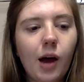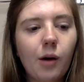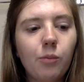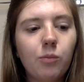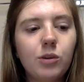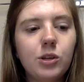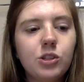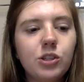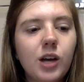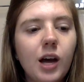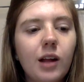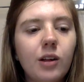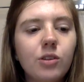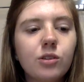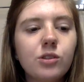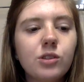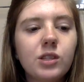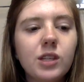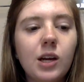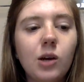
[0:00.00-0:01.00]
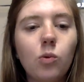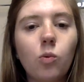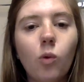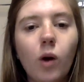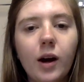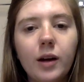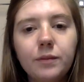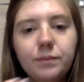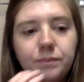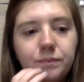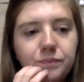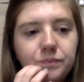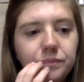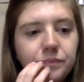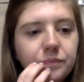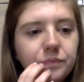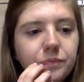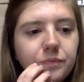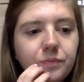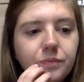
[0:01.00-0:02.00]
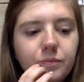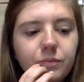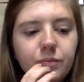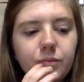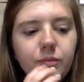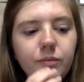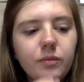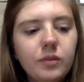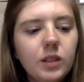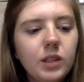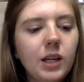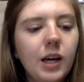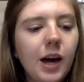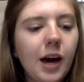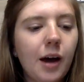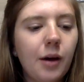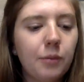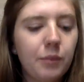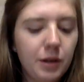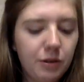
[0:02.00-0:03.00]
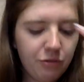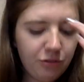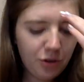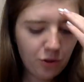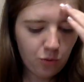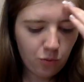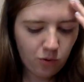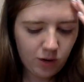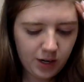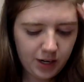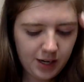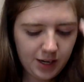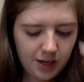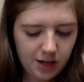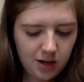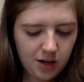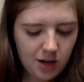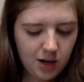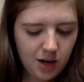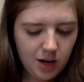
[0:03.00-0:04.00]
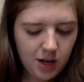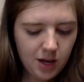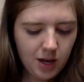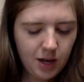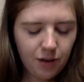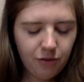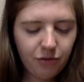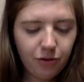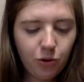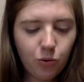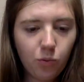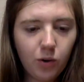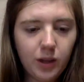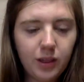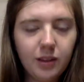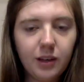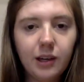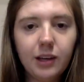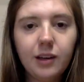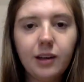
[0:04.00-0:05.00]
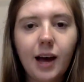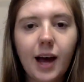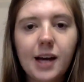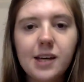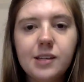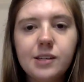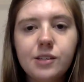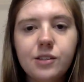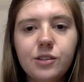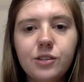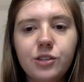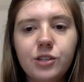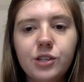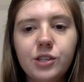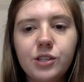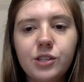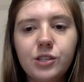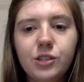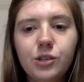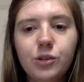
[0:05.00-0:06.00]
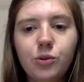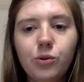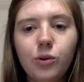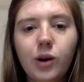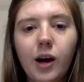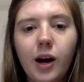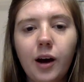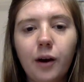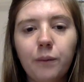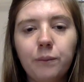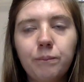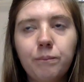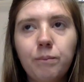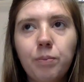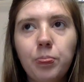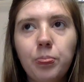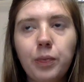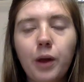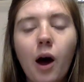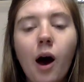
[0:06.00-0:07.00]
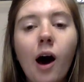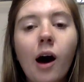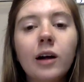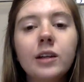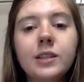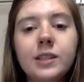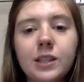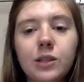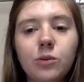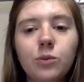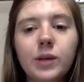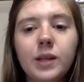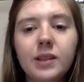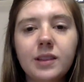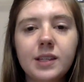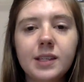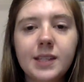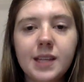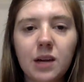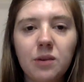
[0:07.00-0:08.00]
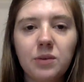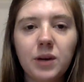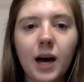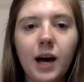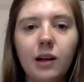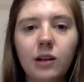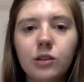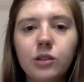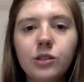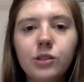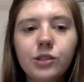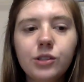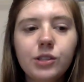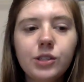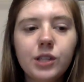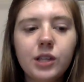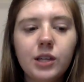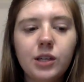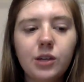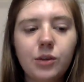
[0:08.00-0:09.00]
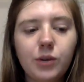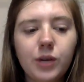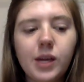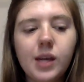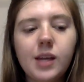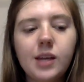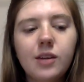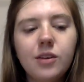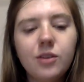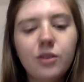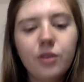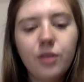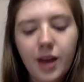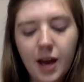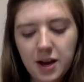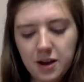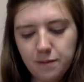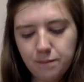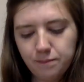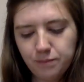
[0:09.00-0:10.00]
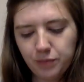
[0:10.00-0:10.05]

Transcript: which colors they want. If you want the class just to all deal with the same colors, then you can do that.